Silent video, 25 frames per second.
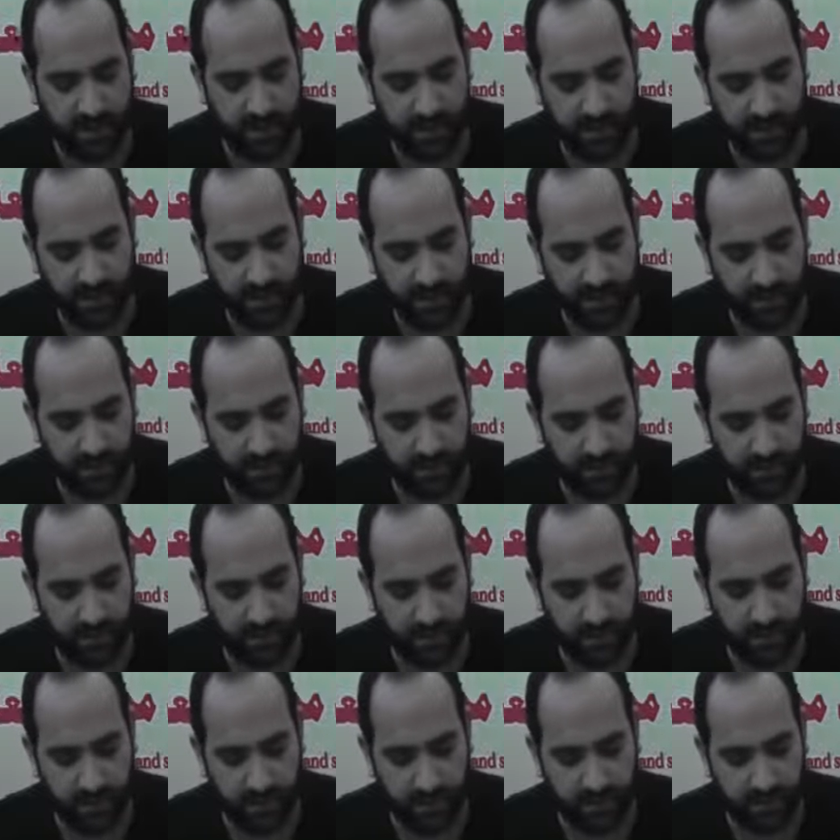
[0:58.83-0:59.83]
each
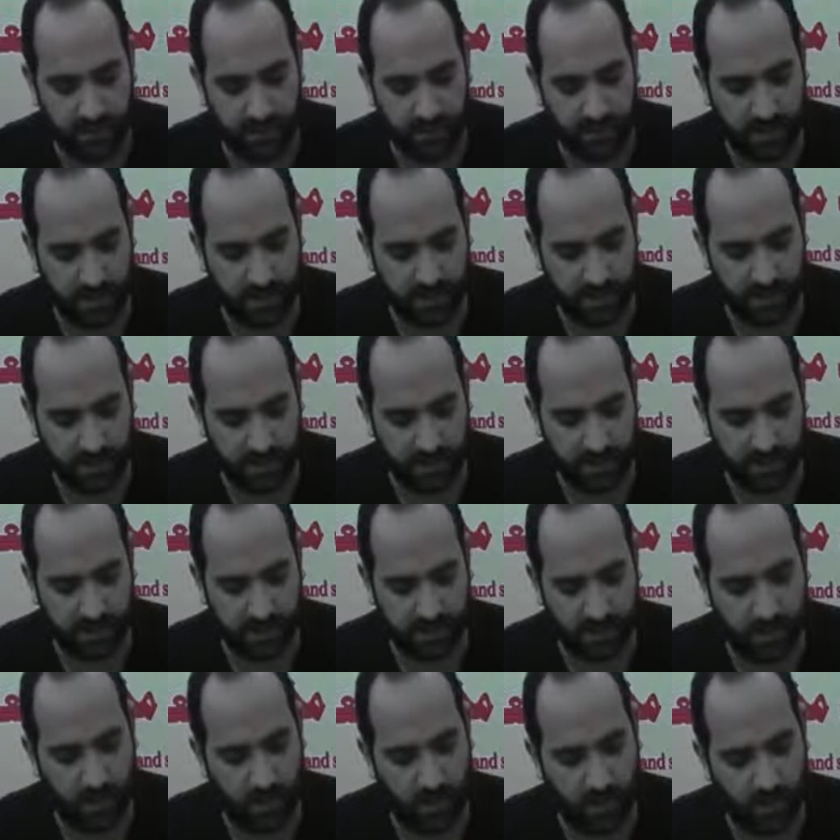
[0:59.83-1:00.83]
afloat in its
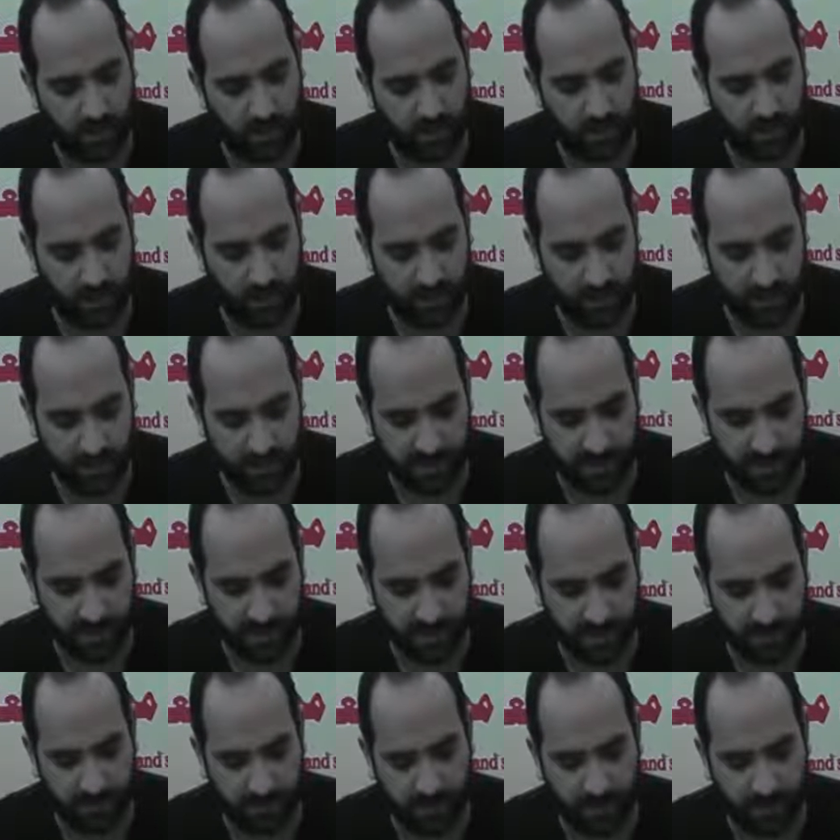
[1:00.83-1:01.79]
own orbit.